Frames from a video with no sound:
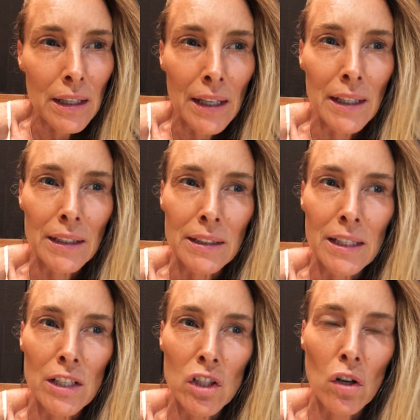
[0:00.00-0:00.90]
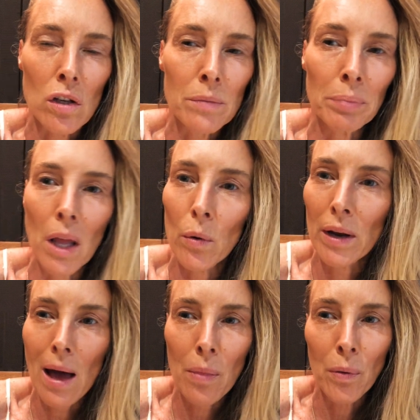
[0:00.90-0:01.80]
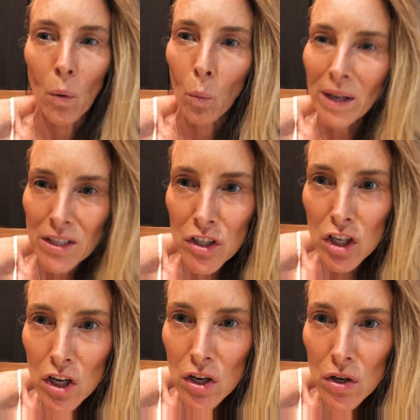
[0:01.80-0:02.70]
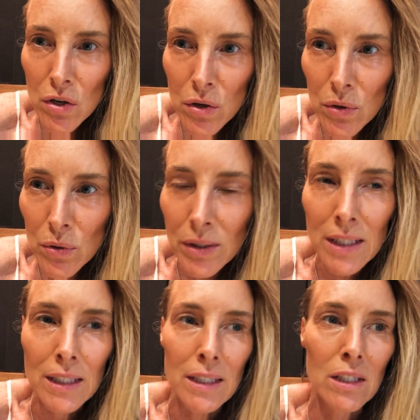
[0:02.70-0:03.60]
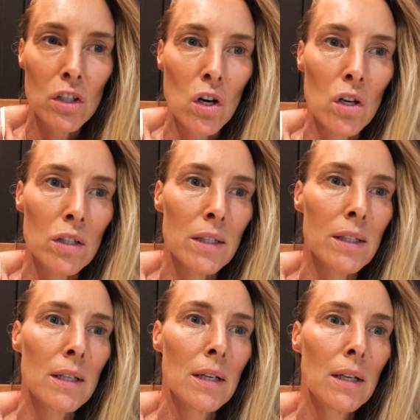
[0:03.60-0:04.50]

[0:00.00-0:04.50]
and he starts blowing out the windows and he starts,